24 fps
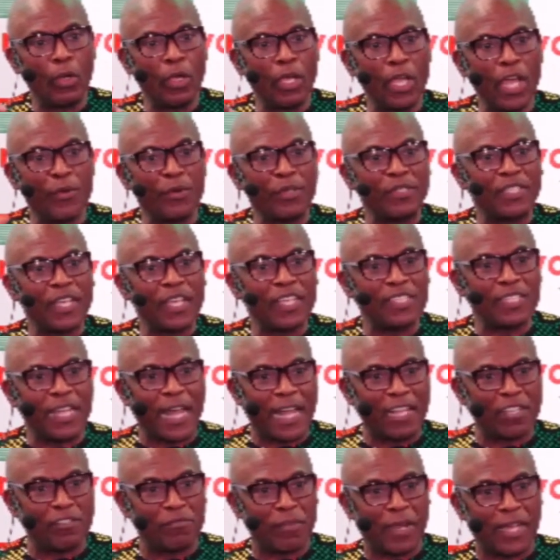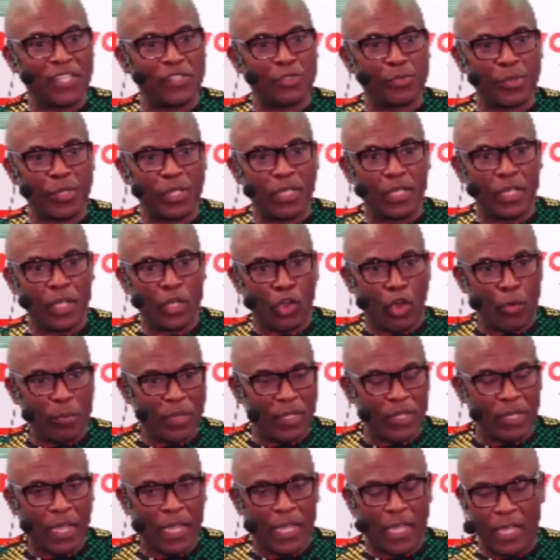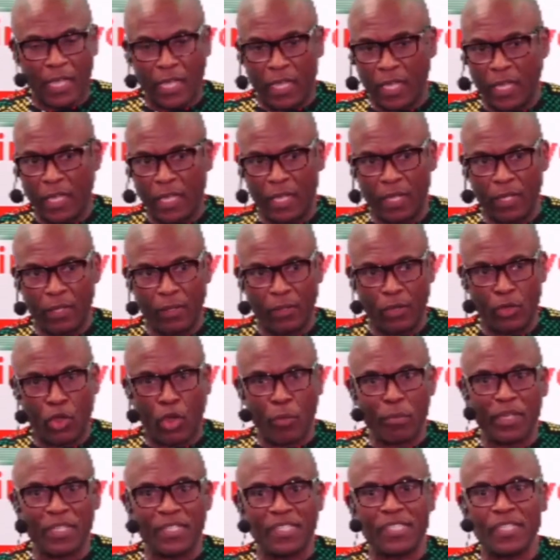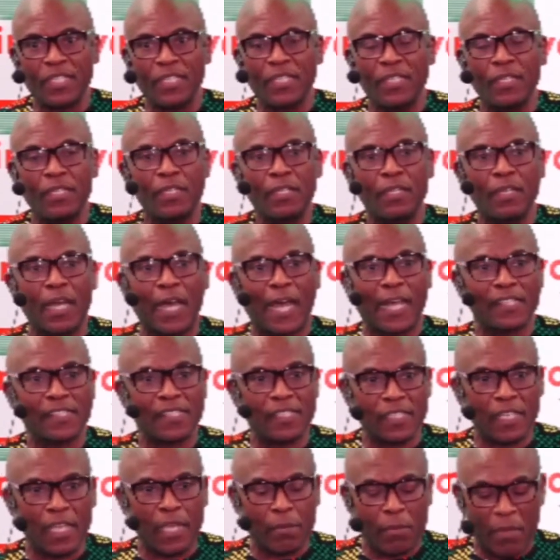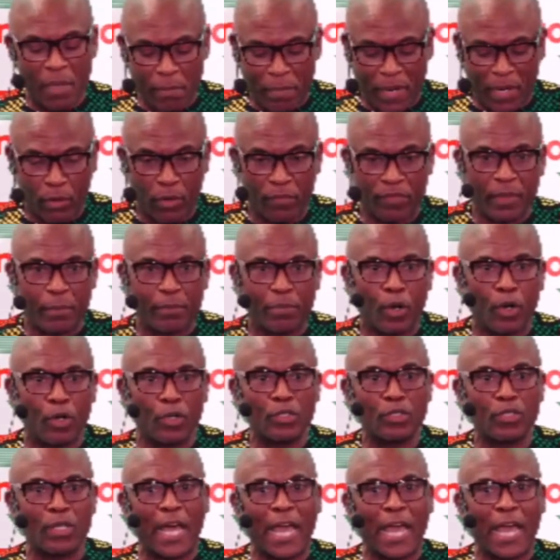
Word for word: Heritage Advisory Committee uh, committee as a member of the board.